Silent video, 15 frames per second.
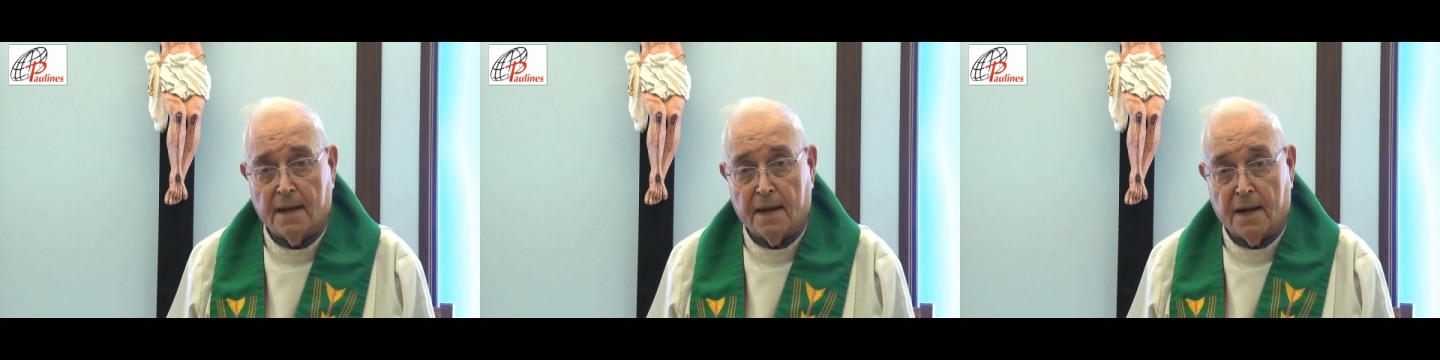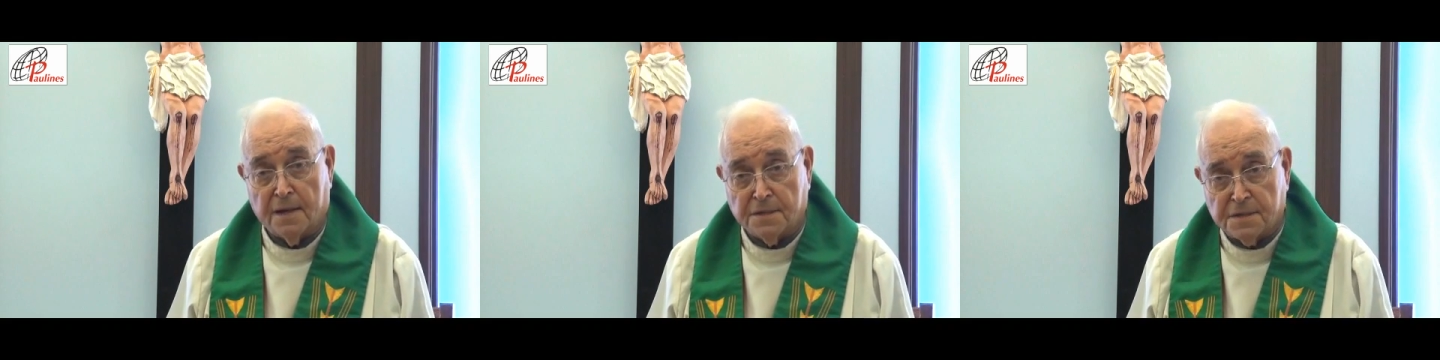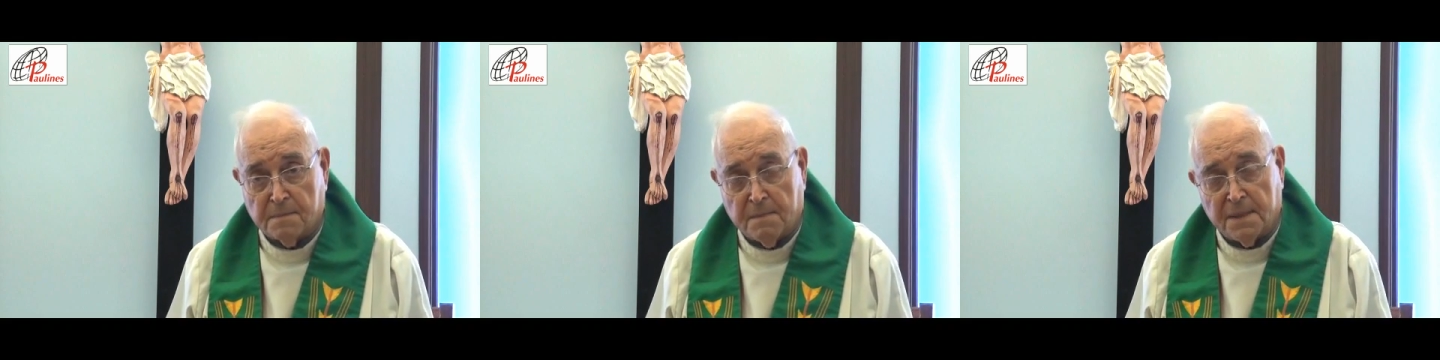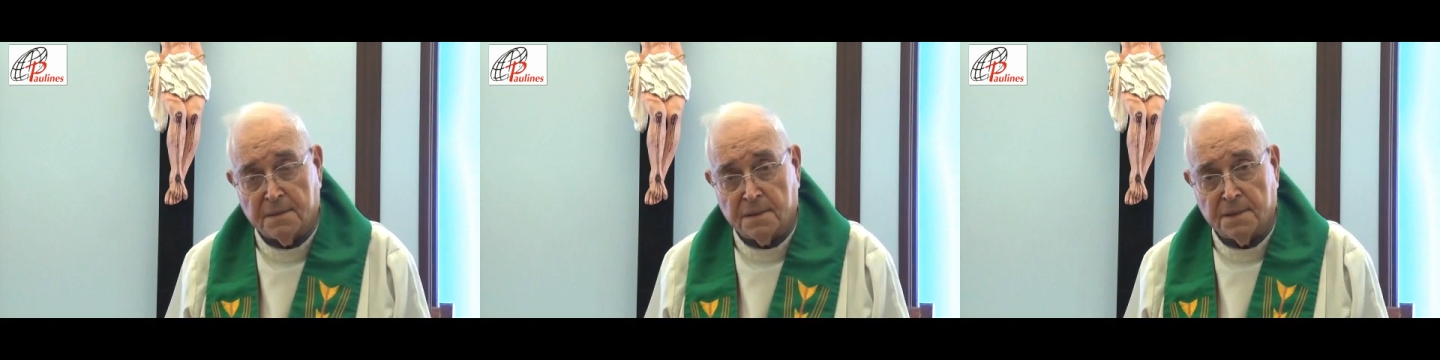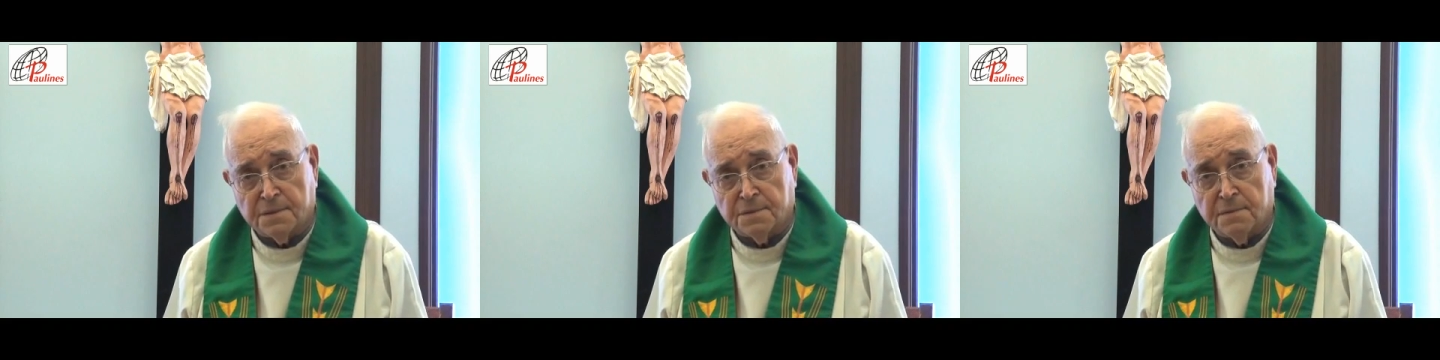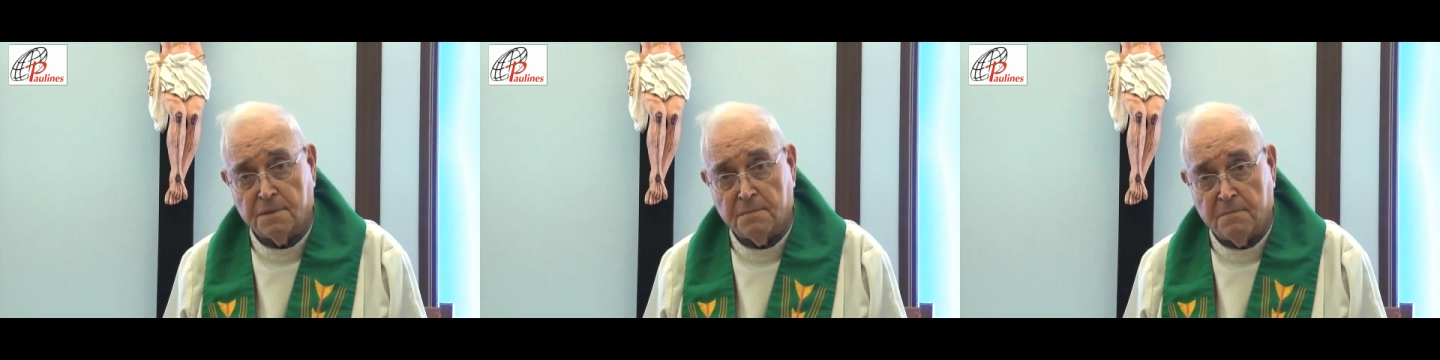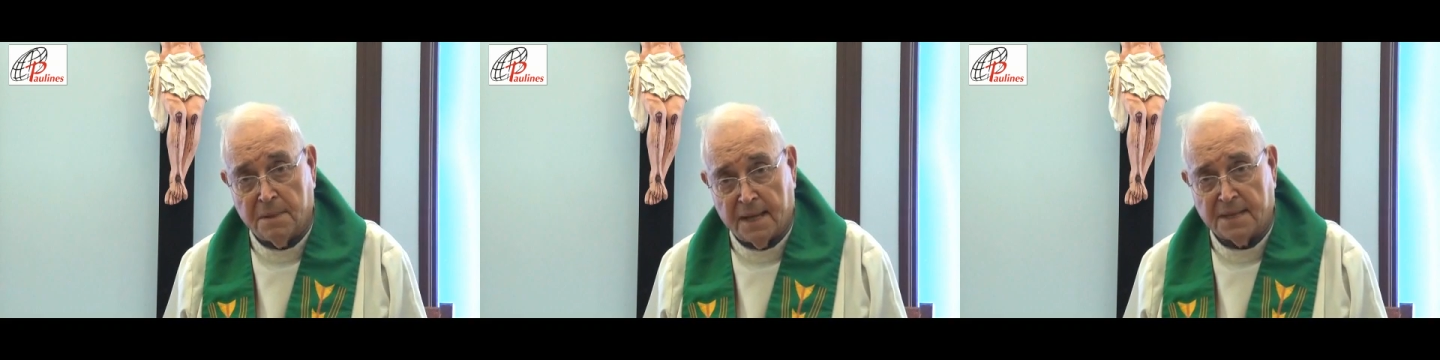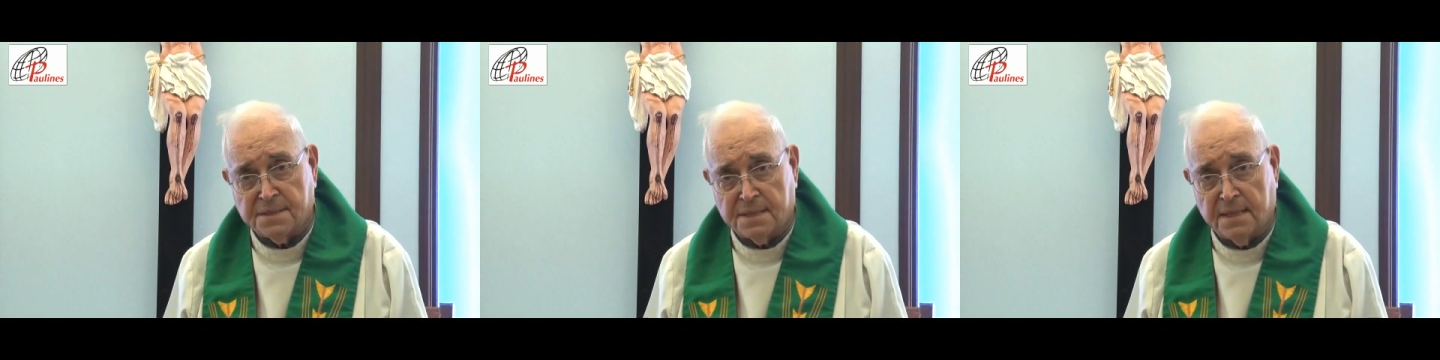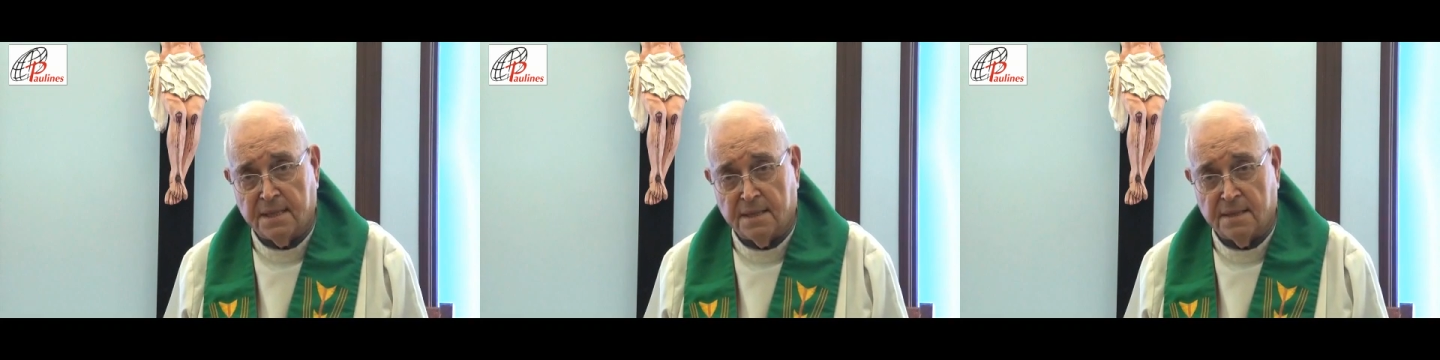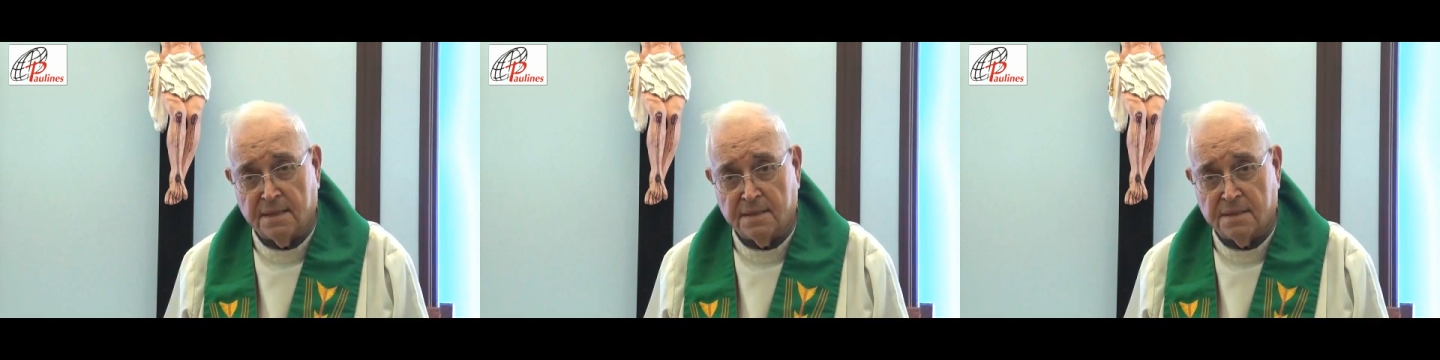our spiritual
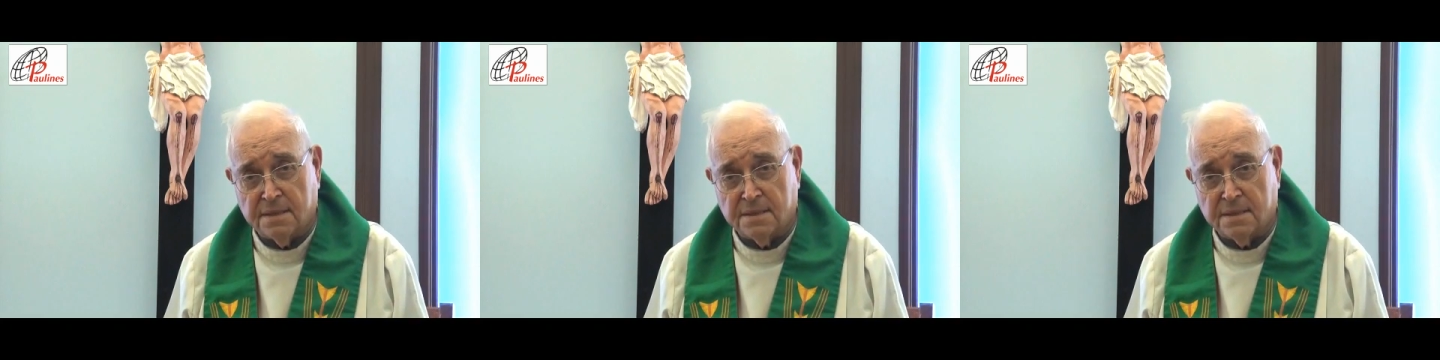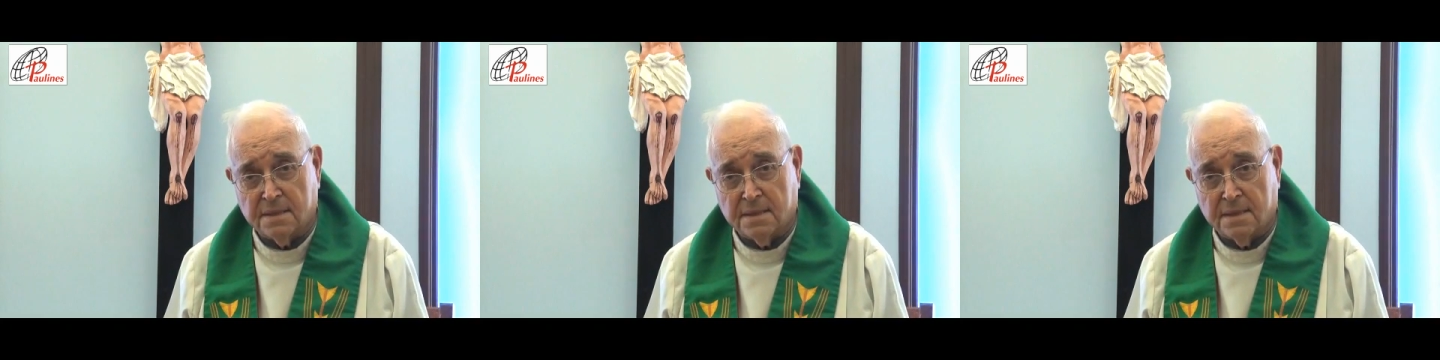blessings.